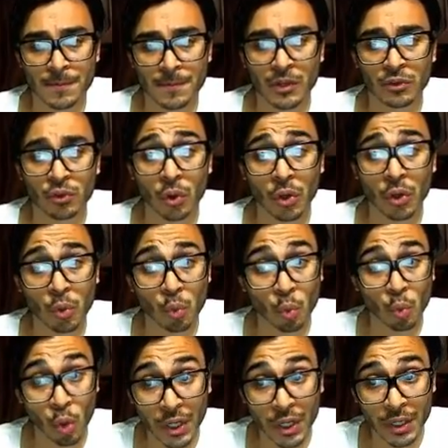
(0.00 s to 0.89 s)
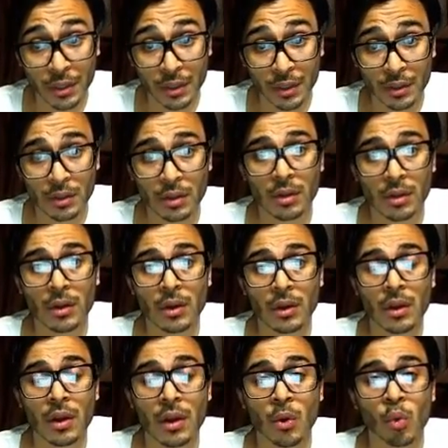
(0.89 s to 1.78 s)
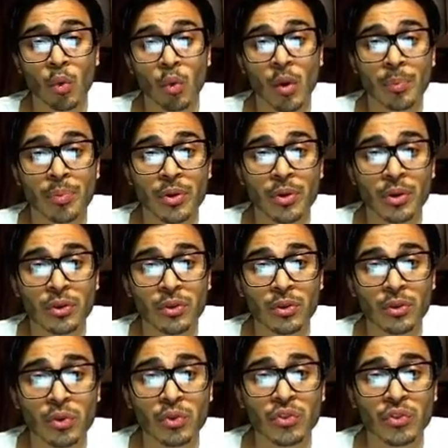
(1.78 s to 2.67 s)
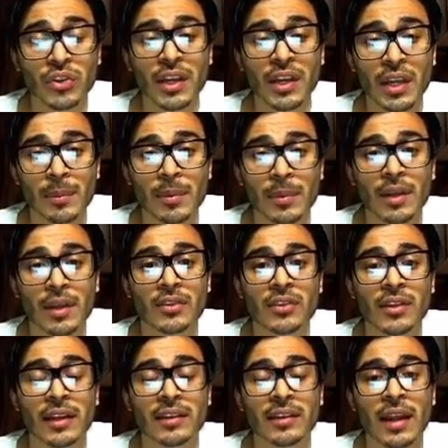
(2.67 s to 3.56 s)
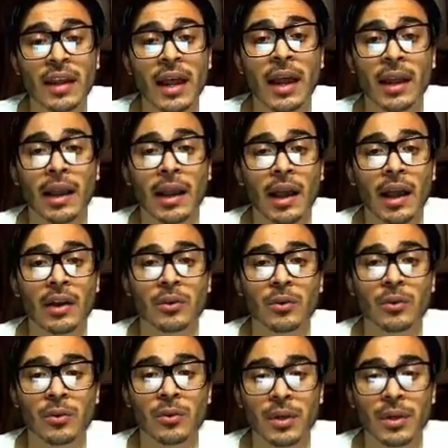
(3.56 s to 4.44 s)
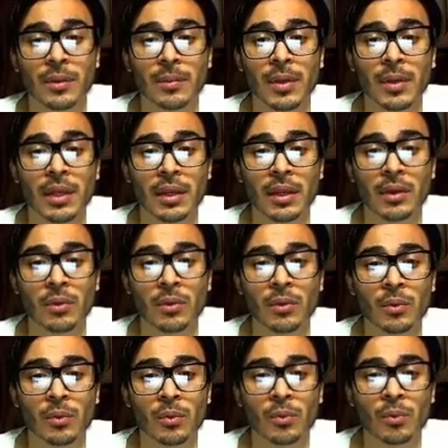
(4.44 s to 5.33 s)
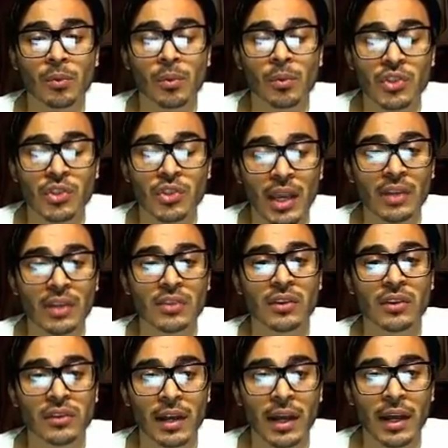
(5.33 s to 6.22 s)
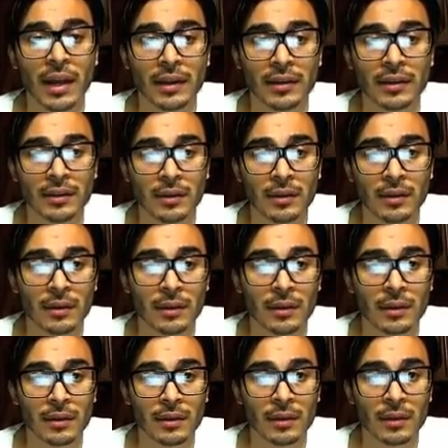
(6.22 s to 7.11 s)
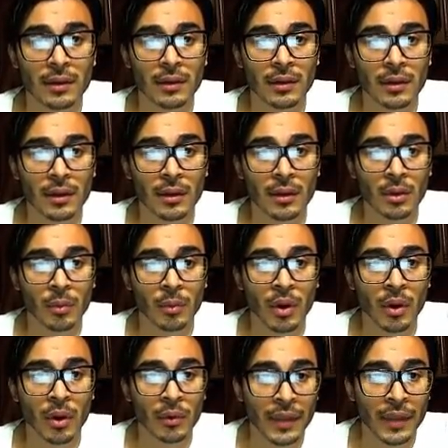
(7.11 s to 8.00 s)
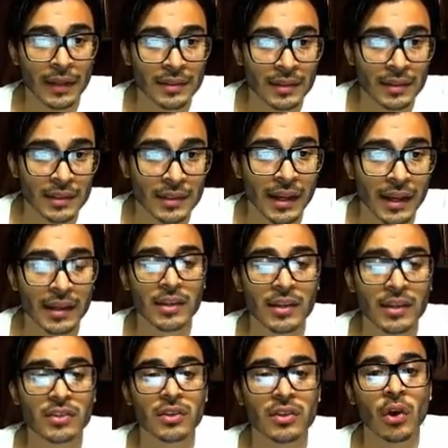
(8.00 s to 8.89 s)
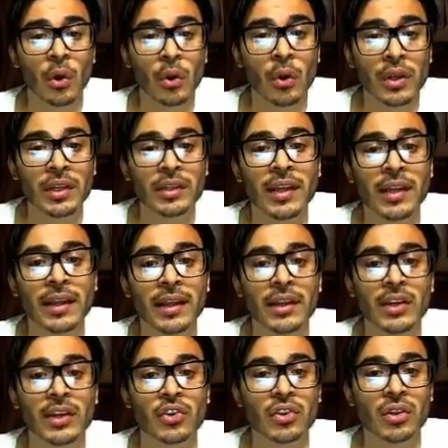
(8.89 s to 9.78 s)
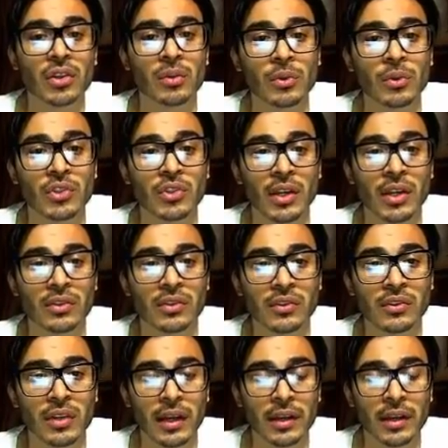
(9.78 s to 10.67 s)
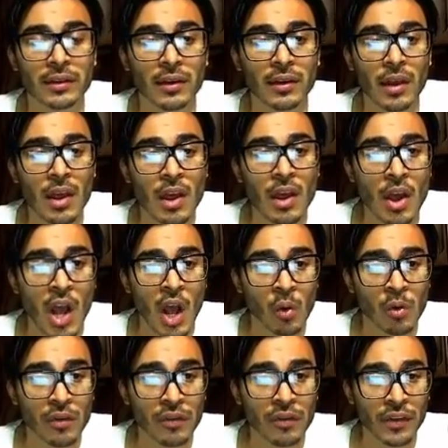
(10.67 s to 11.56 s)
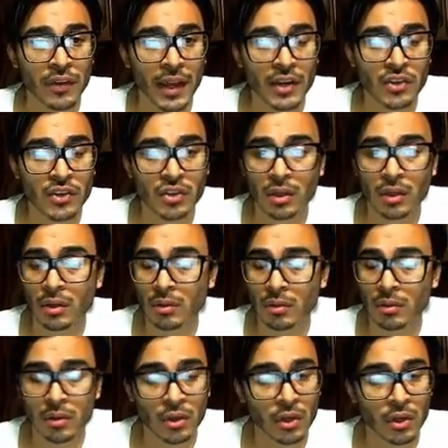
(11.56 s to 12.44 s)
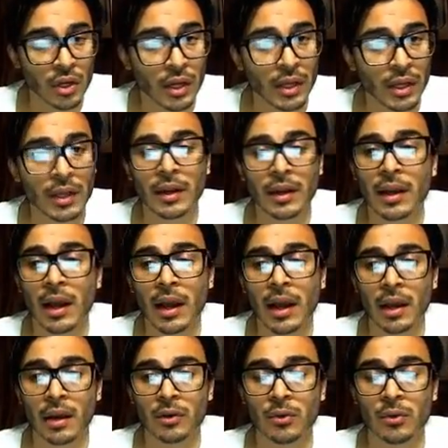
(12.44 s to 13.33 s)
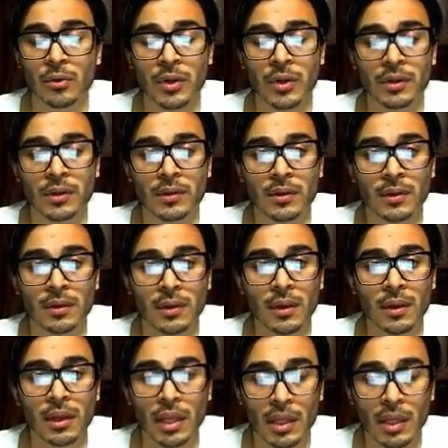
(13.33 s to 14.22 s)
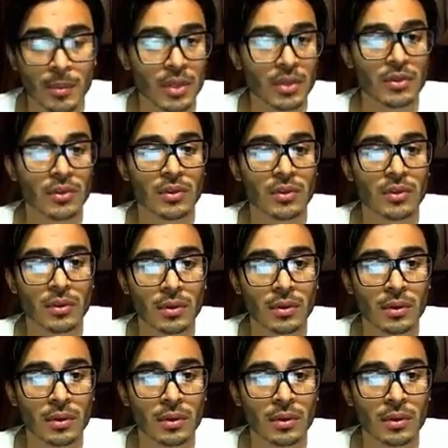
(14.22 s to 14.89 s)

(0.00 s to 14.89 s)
there's only one, will produce an image that's not congruent, meaning will change the size? Well, that's a dilation. Only a dilation will change the size. A reflection, you're going to get a congruent image.